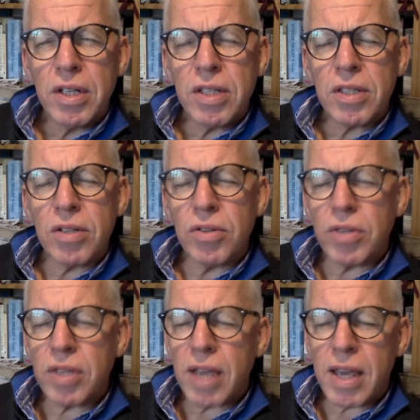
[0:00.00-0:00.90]
So Lord,
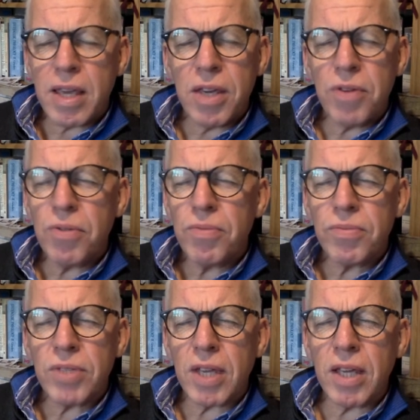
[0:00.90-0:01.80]
thank you.
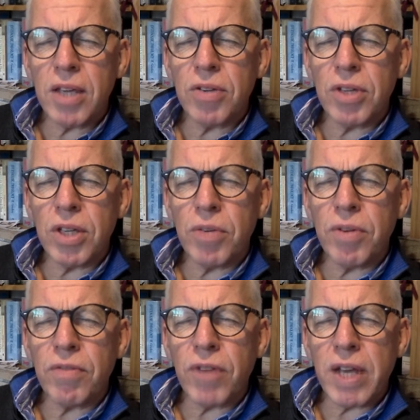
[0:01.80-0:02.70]
Thank you that you
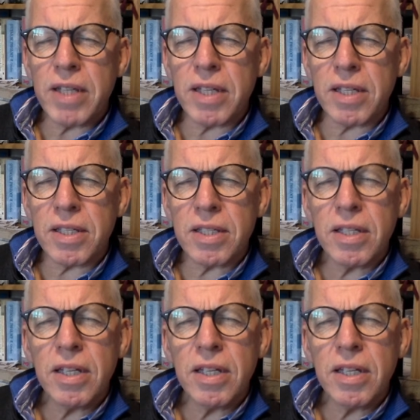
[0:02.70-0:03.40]
invite us